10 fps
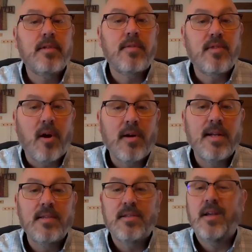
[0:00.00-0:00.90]
of
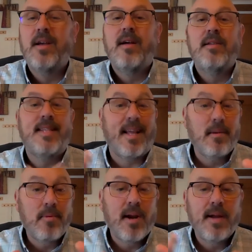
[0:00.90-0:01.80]
darkness.
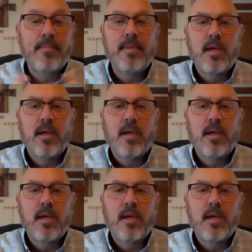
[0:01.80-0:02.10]
Tenebrae,